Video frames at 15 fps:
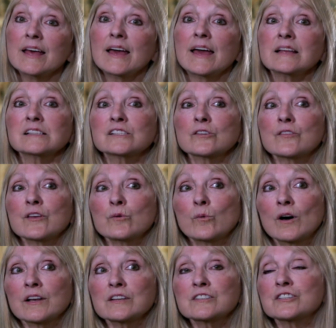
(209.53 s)
And so they
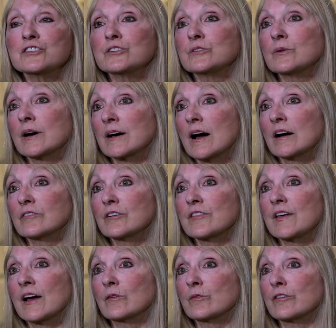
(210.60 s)
wanted to do a cover
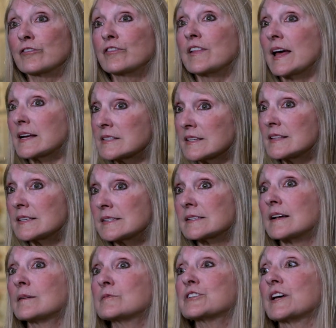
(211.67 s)
that reflected the
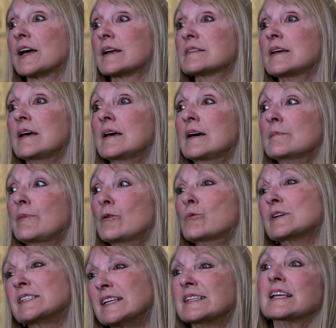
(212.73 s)
subject, but
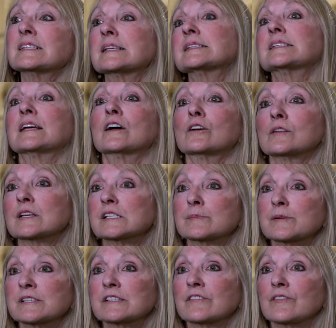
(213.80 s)
wasn't necessarily
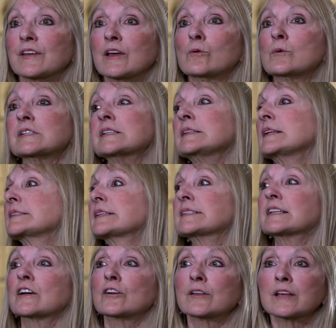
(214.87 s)
specific. It wasn't
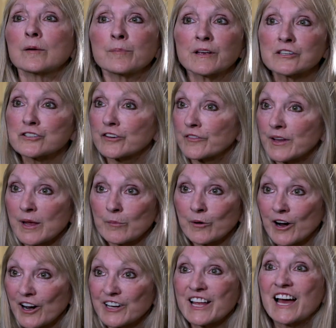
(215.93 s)
necessarily a picture of Kim
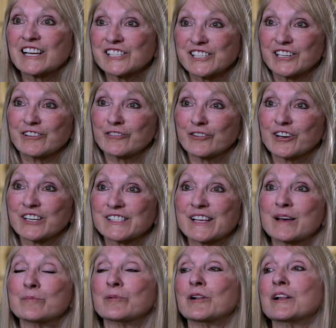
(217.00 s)
Kardashian, for
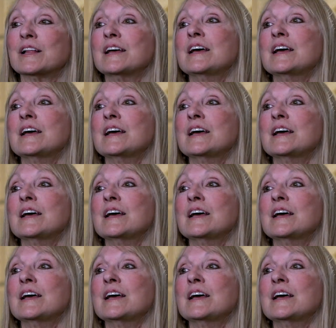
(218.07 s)
example.